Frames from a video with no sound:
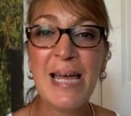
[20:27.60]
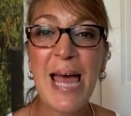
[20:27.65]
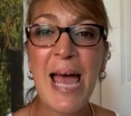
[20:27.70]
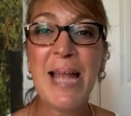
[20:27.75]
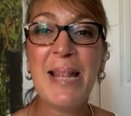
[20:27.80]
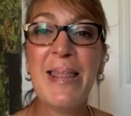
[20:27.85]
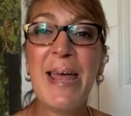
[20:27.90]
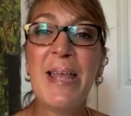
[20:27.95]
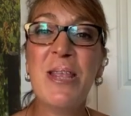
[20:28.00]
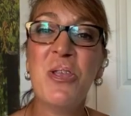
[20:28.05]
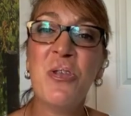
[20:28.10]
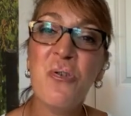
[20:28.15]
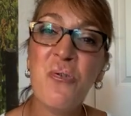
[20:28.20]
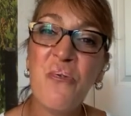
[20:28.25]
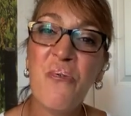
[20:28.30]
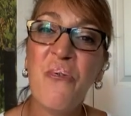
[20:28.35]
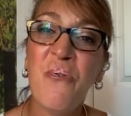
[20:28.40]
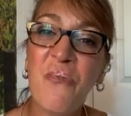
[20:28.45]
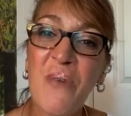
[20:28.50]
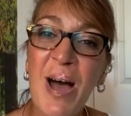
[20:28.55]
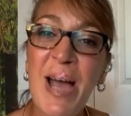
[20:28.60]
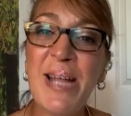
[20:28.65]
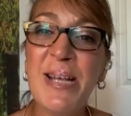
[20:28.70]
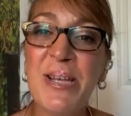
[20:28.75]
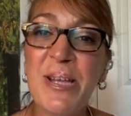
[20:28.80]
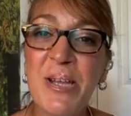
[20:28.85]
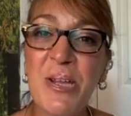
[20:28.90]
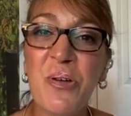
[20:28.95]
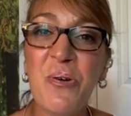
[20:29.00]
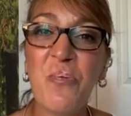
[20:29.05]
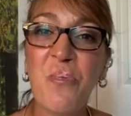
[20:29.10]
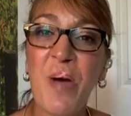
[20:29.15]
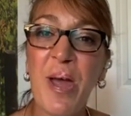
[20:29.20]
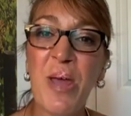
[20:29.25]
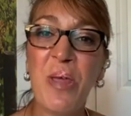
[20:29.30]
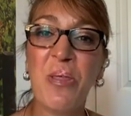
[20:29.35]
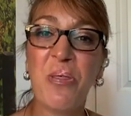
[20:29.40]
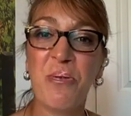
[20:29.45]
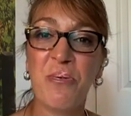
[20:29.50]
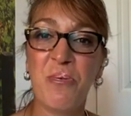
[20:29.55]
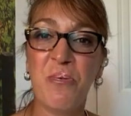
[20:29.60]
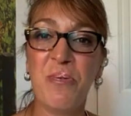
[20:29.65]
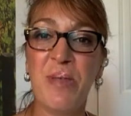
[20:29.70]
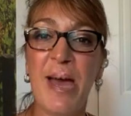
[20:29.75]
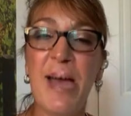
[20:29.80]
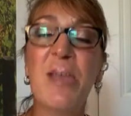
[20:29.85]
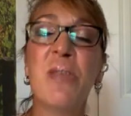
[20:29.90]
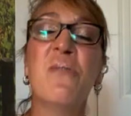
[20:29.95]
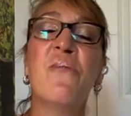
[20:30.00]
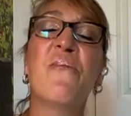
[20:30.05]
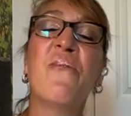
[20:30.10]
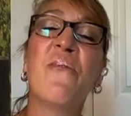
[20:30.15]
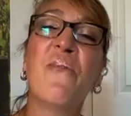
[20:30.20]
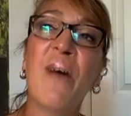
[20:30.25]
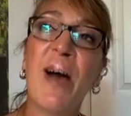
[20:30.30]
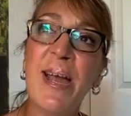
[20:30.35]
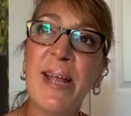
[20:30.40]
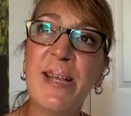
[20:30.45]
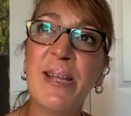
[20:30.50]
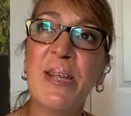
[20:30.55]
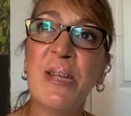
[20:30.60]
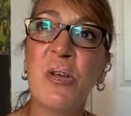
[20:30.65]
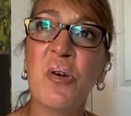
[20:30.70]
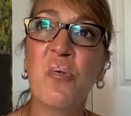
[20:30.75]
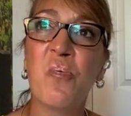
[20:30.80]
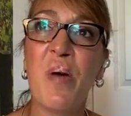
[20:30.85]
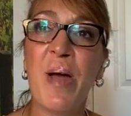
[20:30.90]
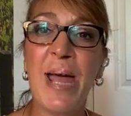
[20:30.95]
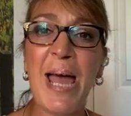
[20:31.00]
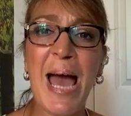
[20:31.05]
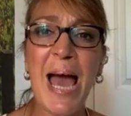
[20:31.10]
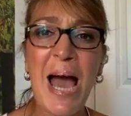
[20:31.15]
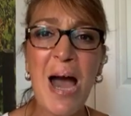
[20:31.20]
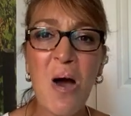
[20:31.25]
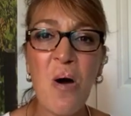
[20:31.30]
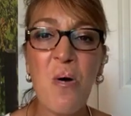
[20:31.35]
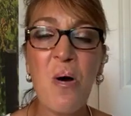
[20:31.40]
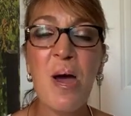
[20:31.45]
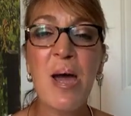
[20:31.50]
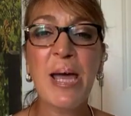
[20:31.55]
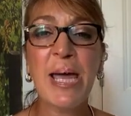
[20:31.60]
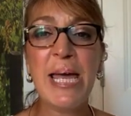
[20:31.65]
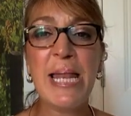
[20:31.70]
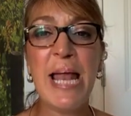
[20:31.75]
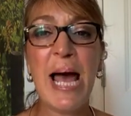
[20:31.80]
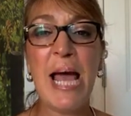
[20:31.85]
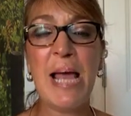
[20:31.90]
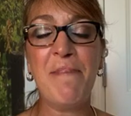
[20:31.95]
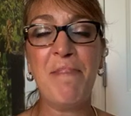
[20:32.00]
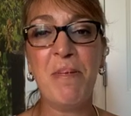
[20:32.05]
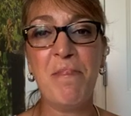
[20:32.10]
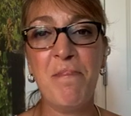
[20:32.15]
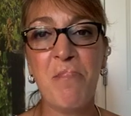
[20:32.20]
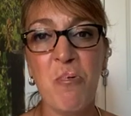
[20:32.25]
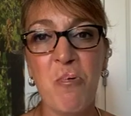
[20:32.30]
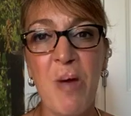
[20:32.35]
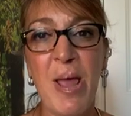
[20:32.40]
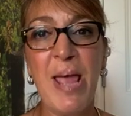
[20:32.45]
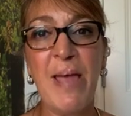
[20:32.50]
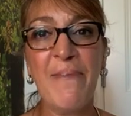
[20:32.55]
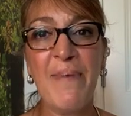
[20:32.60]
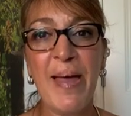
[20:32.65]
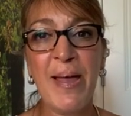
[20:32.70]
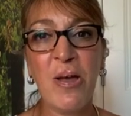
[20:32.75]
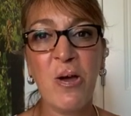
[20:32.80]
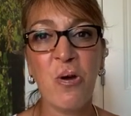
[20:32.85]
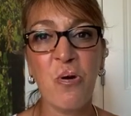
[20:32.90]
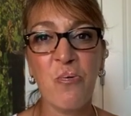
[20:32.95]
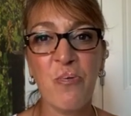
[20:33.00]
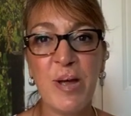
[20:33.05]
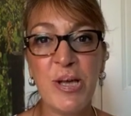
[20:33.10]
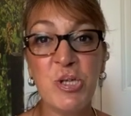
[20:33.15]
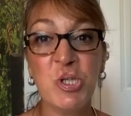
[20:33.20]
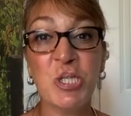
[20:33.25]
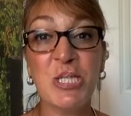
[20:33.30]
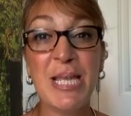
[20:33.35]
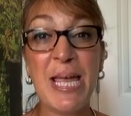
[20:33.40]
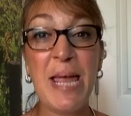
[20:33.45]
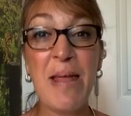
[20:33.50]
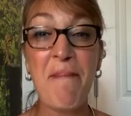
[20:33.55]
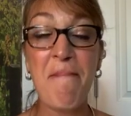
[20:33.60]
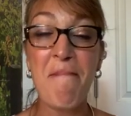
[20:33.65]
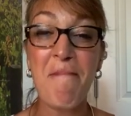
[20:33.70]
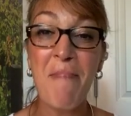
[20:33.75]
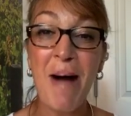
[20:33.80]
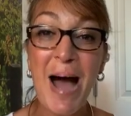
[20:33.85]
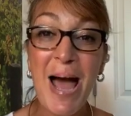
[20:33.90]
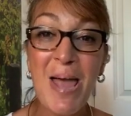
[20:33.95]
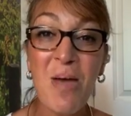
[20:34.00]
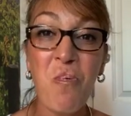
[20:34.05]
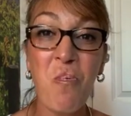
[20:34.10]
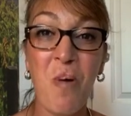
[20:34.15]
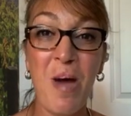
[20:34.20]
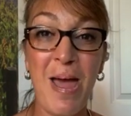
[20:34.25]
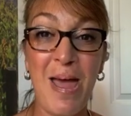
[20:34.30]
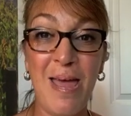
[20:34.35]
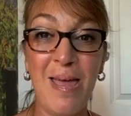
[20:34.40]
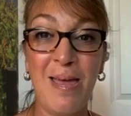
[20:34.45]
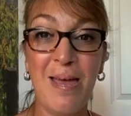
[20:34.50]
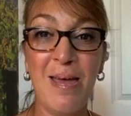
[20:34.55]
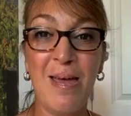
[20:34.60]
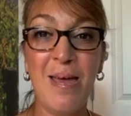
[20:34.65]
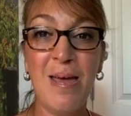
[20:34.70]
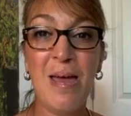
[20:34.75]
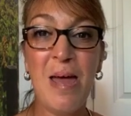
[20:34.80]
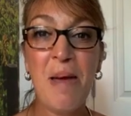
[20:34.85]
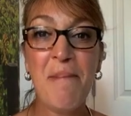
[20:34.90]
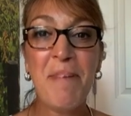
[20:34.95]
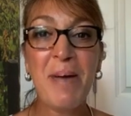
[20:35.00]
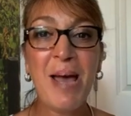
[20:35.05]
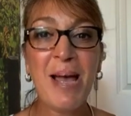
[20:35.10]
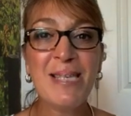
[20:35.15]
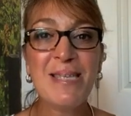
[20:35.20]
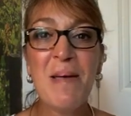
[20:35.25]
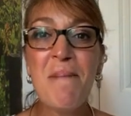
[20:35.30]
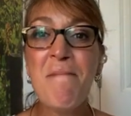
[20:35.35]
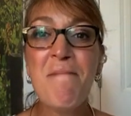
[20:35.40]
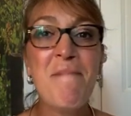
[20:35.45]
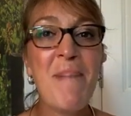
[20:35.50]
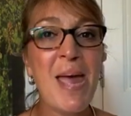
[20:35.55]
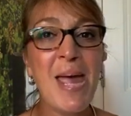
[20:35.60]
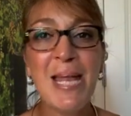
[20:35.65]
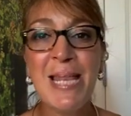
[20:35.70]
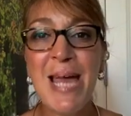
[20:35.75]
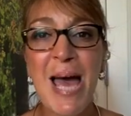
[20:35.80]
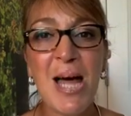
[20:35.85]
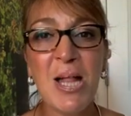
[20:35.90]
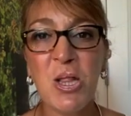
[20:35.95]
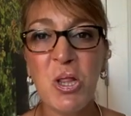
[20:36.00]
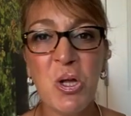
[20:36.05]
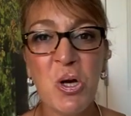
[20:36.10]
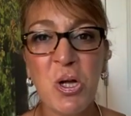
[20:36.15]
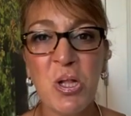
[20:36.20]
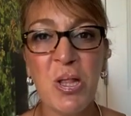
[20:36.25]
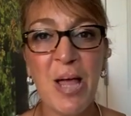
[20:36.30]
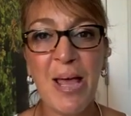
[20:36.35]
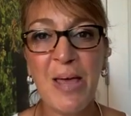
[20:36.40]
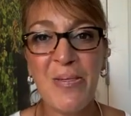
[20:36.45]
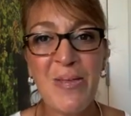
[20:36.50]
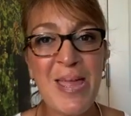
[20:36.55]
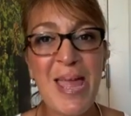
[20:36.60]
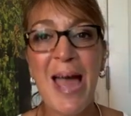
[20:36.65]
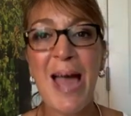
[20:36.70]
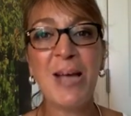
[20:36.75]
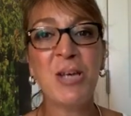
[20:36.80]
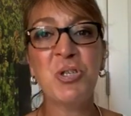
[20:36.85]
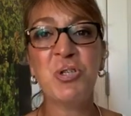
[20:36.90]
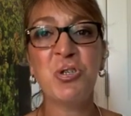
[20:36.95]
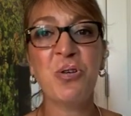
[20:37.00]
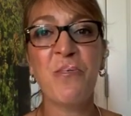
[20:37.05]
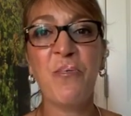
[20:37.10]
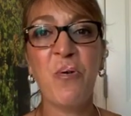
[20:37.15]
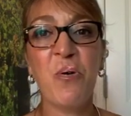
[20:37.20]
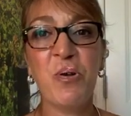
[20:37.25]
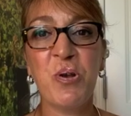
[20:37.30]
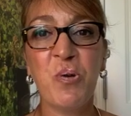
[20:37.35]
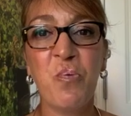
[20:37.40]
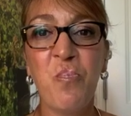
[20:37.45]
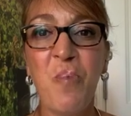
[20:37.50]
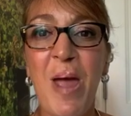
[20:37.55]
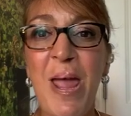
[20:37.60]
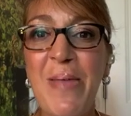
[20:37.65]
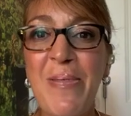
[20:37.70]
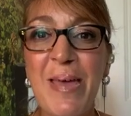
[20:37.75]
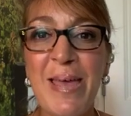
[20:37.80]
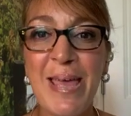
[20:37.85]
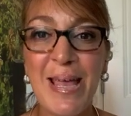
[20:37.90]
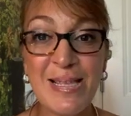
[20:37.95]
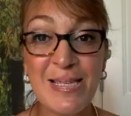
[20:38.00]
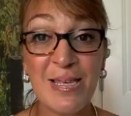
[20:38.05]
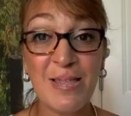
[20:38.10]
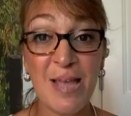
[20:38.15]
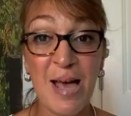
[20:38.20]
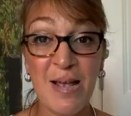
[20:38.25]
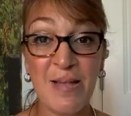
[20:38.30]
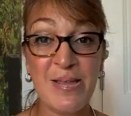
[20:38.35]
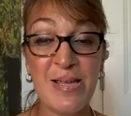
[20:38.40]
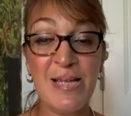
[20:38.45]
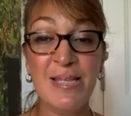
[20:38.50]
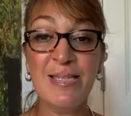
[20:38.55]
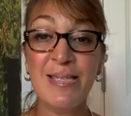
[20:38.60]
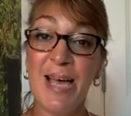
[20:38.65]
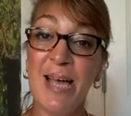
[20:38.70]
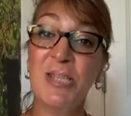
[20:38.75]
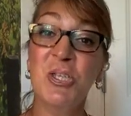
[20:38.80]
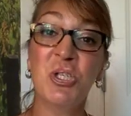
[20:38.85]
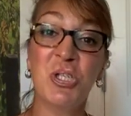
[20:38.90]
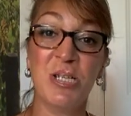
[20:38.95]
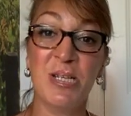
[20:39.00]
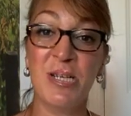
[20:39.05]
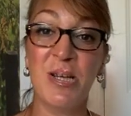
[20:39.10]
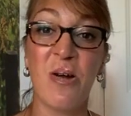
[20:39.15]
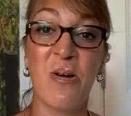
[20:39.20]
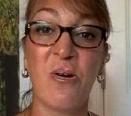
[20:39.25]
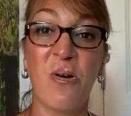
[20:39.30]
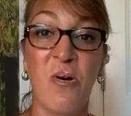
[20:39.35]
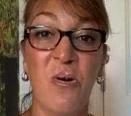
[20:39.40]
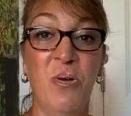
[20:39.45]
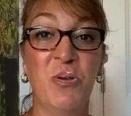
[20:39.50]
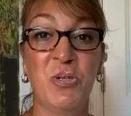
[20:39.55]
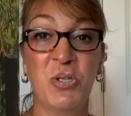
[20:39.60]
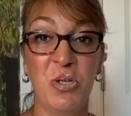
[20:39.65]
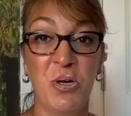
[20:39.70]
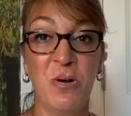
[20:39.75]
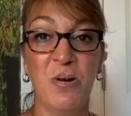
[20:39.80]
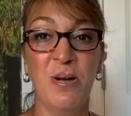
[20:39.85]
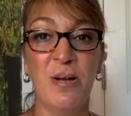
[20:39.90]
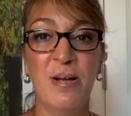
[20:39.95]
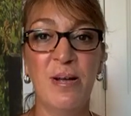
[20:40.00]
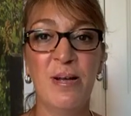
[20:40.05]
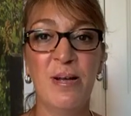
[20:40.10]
And then you finding your way through that, you finding your way. How can I be brave and courageous in my way? Because it may not look like the extroverted way that gets a lot of the attention in our culture.